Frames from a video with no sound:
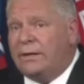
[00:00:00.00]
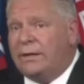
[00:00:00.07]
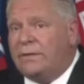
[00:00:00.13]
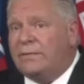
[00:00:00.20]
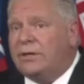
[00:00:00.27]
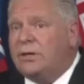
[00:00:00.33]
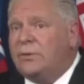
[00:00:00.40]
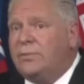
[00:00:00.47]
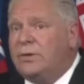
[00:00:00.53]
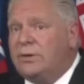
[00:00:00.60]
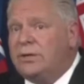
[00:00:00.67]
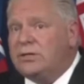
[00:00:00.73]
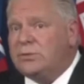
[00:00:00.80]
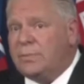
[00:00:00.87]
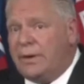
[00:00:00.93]
of the
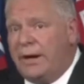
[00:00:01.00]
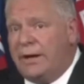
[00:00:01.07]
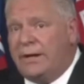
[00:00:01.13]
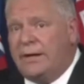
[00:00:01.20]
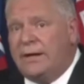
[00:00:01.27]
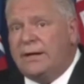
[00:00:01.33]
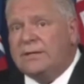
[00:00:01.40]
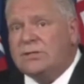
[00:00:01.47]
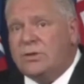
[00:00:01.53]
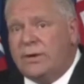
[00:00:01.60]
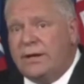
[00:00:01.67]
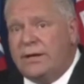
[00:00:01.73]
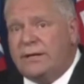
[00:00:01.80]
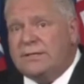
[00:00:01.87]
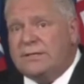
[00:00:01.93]
community spread is
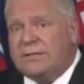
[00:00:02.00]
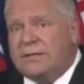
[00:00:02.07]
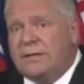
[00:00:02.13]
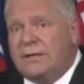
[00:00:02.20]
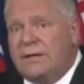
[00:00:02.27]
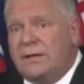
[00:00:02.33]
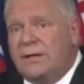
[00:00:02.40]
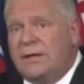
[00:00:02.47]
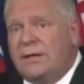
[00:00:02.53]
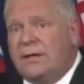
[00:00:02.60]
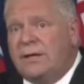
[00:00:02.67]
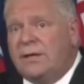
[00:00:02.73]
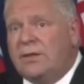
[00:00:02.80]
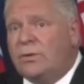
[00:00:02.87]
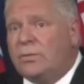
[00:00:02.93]
greatest,
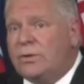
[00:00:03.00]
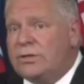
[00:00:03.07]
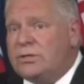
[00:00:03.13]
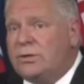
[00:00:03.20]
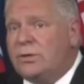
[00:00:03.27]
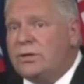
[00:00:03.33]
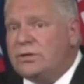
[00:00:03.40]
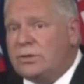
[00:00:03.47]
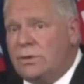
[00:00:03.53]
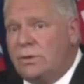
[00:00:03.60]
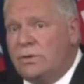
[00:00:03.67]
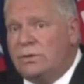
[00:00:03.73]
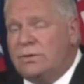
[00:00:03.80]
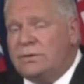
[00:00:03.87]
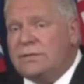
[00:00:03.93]
the risk to our
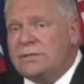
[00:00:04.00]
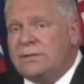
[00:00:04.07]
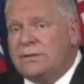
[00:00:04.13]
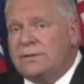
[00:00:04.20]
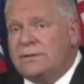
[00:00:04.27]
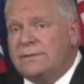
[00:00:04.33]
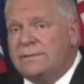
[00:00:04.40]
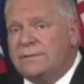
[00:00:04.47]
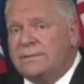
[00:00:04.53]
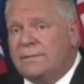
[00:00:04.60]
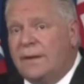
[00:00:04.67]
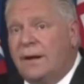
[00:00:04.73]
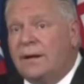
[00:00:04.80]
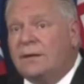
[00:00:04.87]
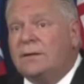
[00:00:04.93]
schools,
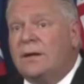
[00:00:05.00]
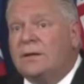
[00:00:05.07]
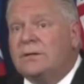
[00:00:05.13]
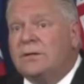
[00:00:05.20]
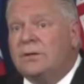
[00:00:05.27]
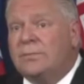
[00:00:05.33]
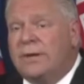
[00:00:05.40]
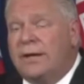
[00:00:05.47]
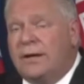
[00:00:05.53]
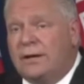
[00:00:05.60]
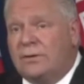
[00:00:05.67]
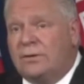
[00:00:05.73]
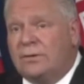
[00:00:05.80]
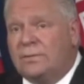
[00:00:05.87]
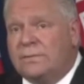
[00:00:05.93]
are long-term
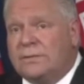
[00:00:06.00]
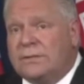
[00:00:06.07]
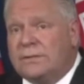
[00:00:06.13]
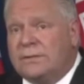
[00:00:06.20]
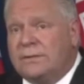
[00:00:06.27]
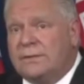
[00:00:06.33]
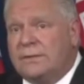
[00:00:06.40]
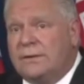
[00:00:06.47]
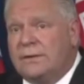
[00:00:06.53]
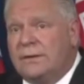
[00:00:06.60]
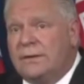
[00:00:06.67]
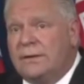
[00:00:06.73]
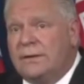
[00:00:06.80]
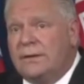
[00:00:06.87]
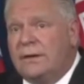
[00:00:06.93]
care homes.
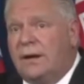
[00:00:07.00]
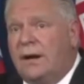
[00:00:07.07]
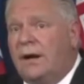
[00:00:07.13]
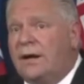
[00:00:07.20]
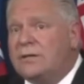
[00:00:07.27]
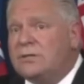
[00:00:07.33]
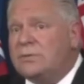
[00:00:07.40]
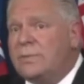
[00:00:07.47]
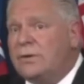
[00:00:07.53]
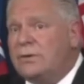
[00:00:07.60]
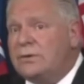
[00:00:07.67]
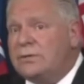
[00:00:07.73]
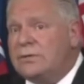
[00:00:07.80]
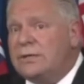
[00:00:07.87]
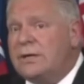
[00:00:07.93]

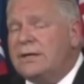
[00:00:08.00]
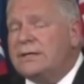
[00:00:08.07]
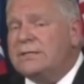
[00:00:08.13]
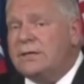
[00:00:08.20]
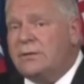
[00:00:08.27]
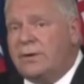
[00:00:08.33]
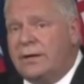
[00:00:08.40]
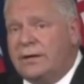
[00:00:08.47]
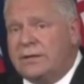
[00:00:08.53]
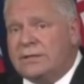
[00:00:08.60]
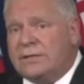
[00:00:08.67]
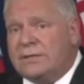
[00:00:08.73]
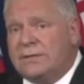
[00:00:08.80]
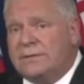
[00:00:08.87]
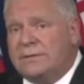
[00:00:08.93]
Hospitals is the greatest.